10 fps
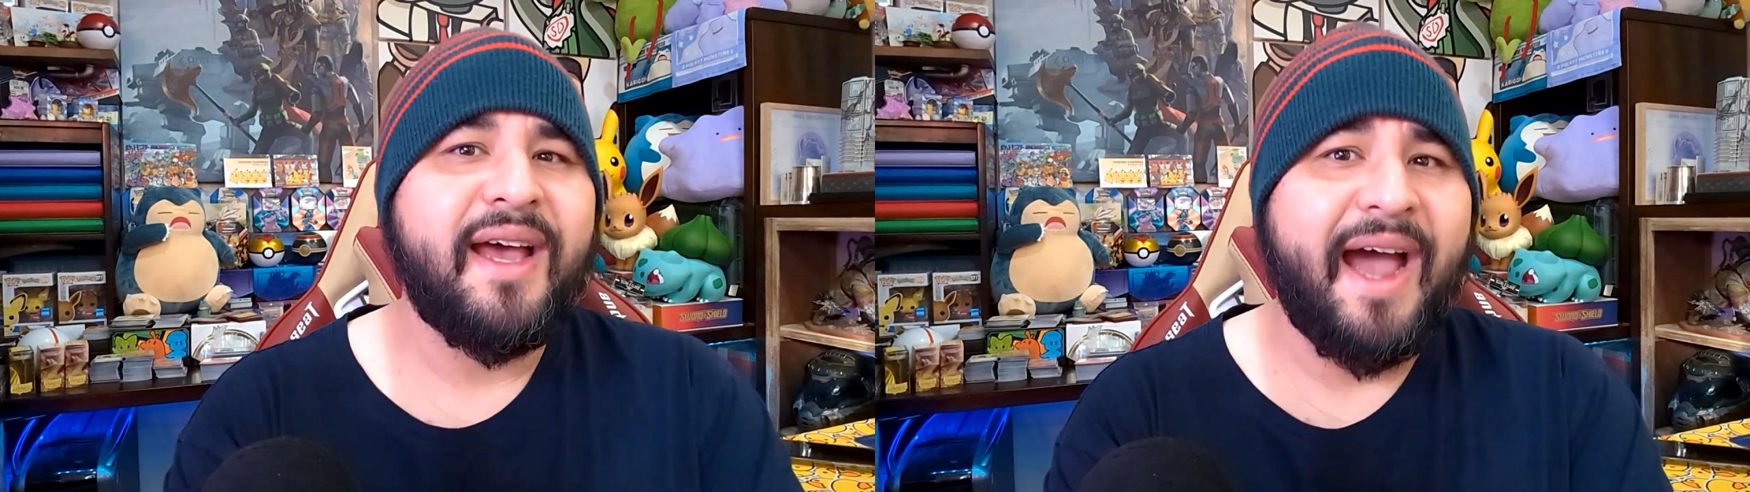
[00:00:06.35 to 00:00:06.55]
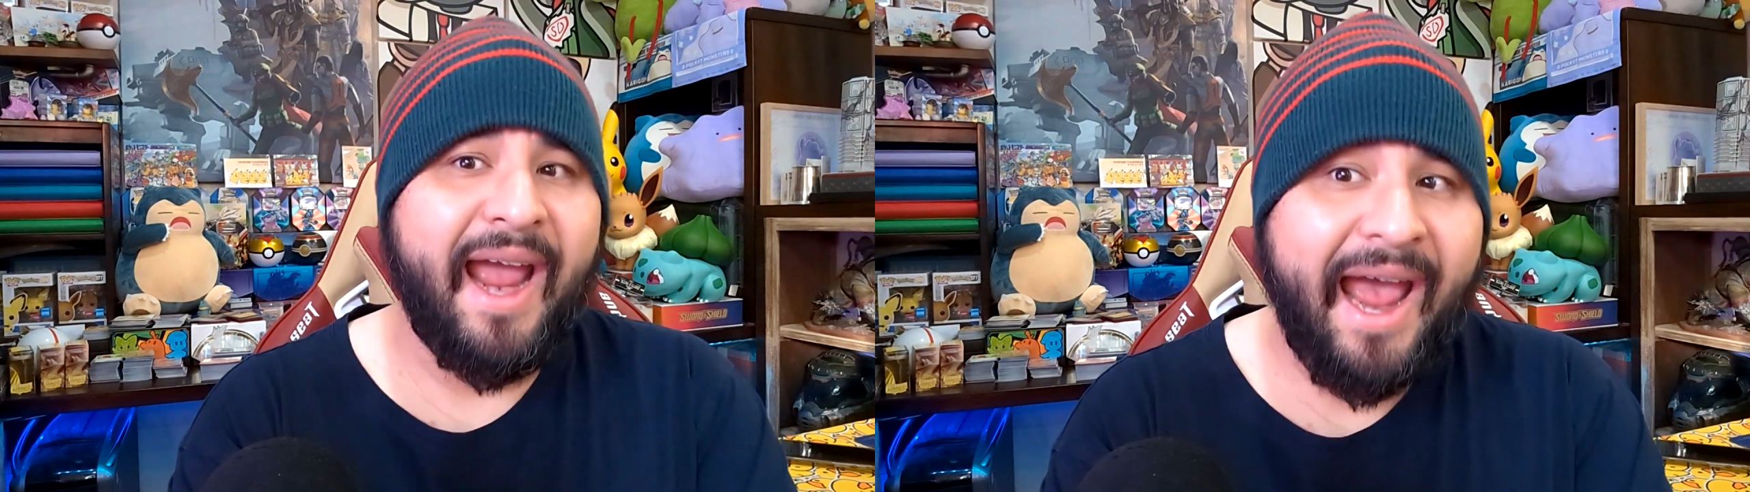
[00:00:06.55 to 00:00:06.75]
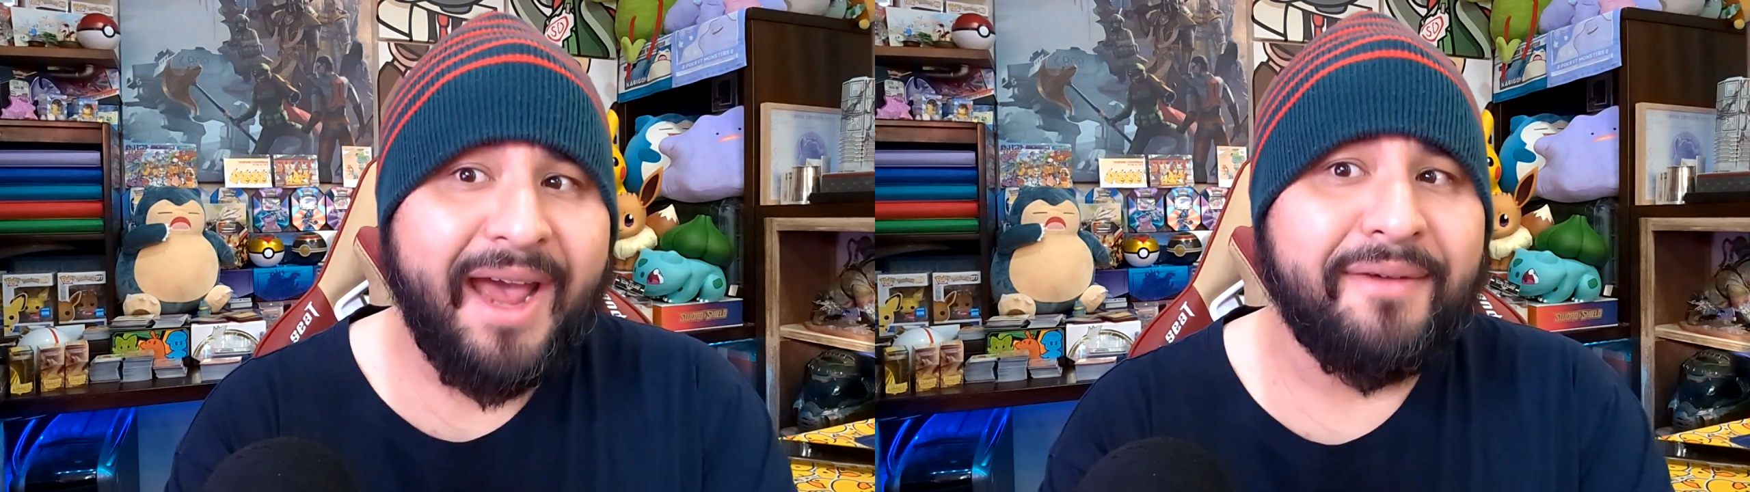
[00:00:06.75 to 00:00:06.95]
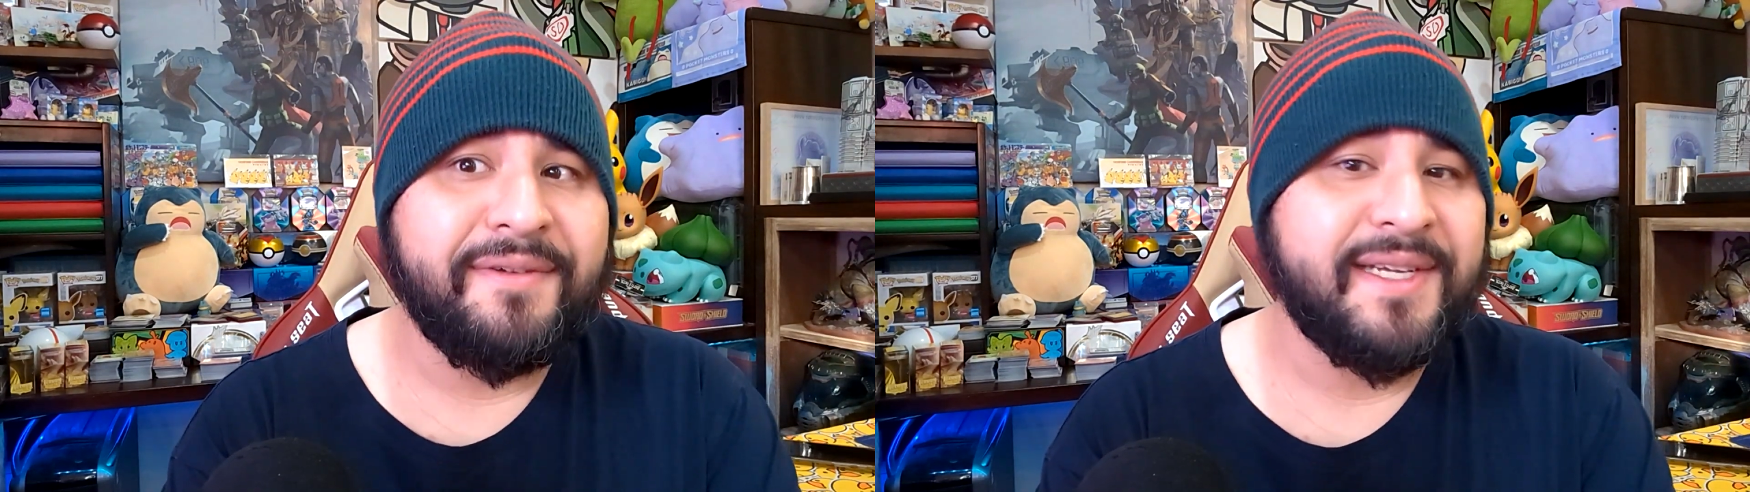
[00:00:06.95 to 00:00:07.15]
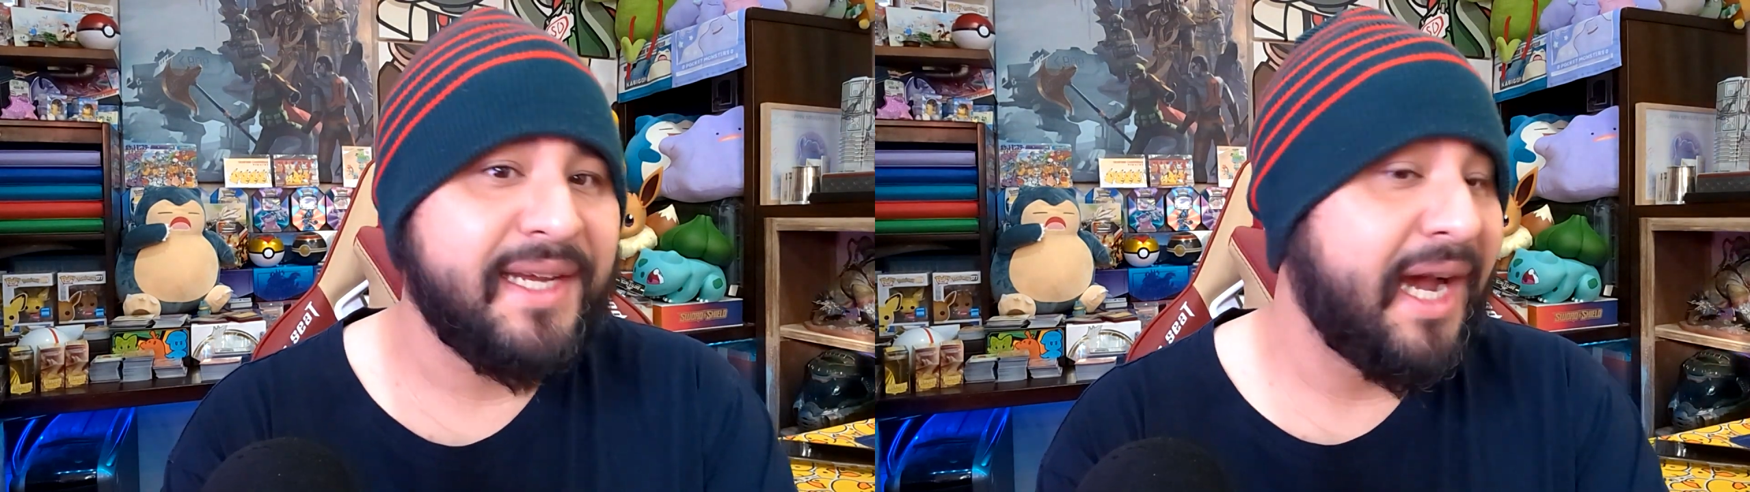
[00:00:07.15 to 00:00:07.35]
I
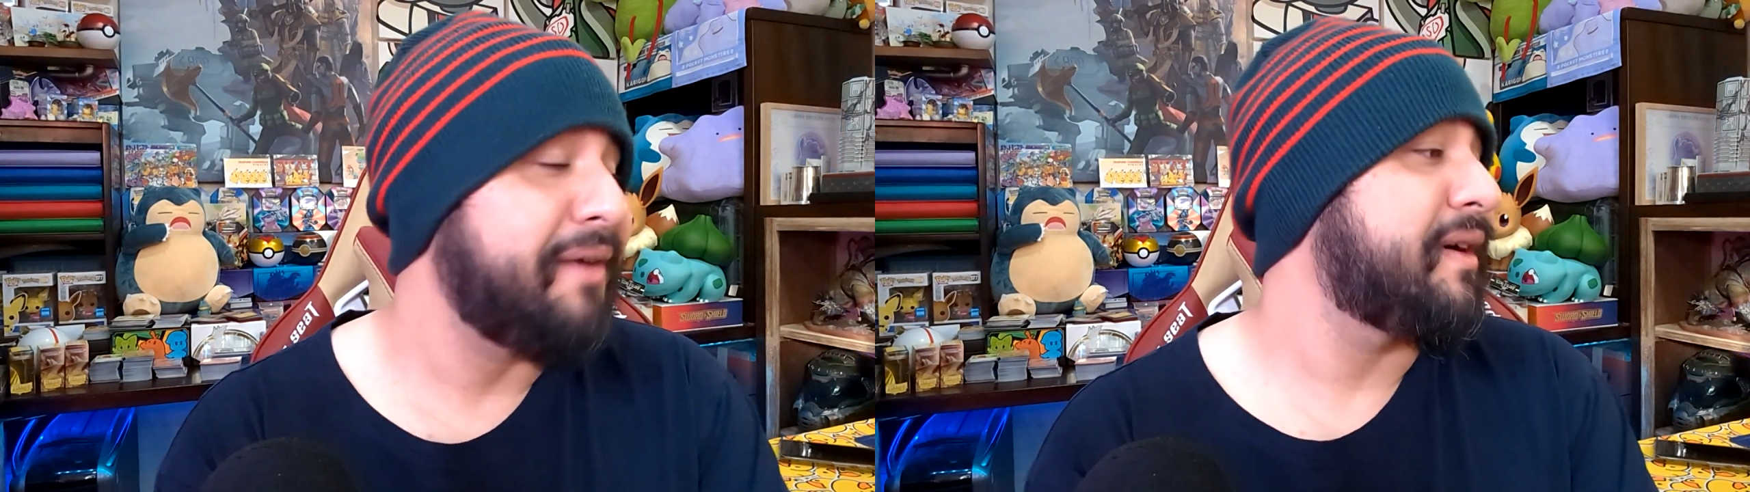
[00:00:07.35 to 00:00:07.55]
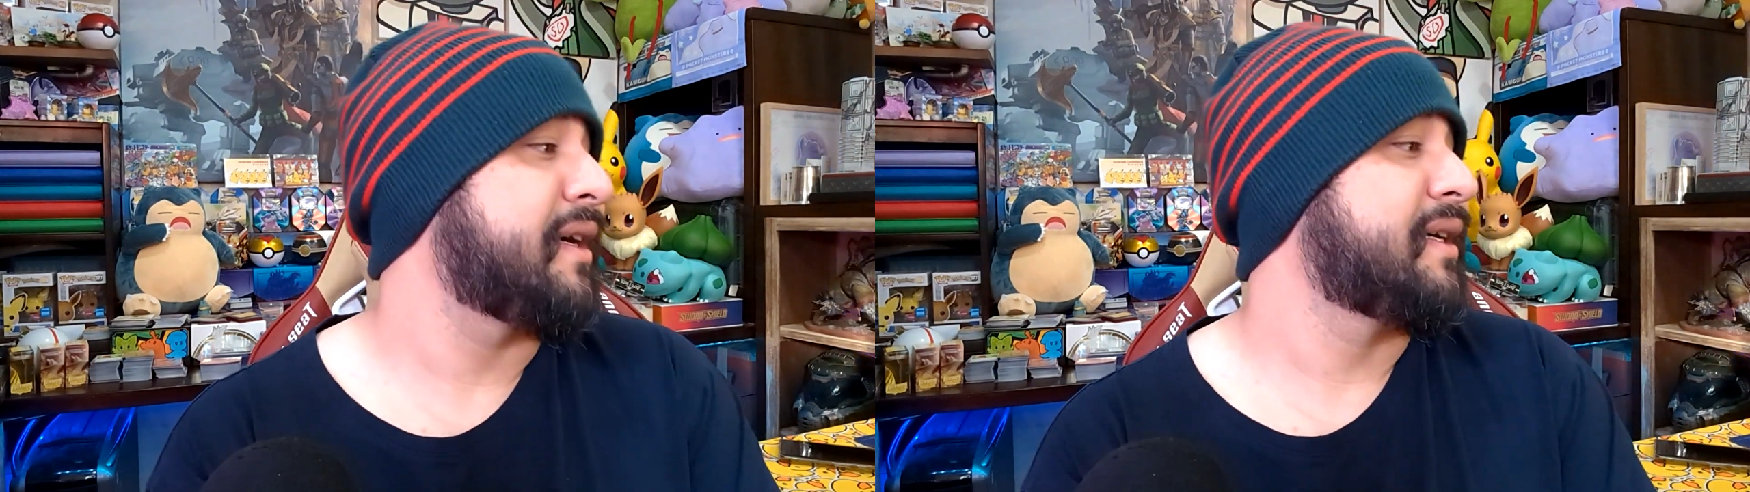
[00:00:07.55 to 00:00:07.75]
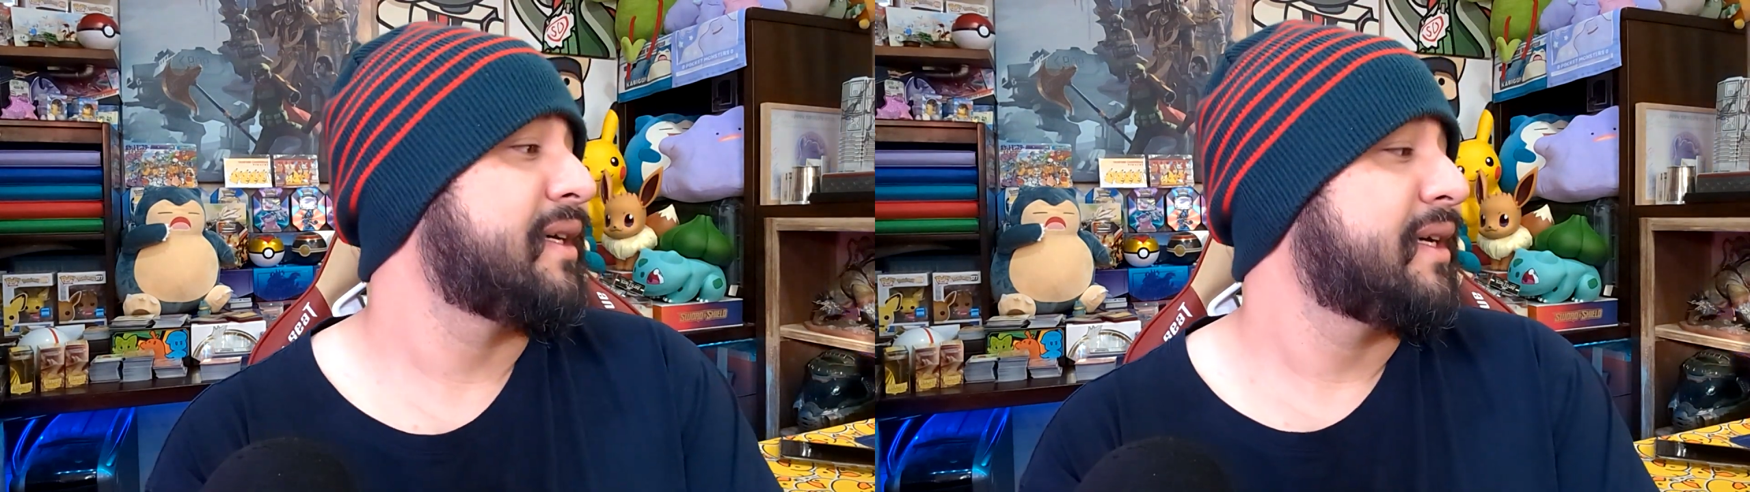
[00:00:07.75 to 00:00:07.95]
have to cover